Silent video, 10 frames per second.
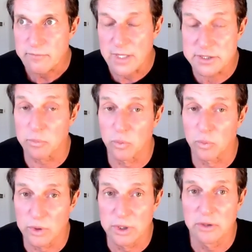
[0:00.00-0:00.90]
some
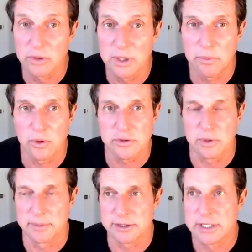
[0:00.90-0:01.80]
really really poor
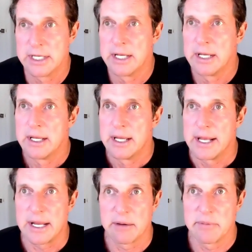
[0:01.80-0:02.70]
swimmers.
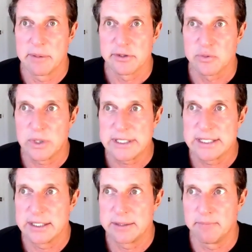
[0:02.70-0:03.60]
And I remember this one kid,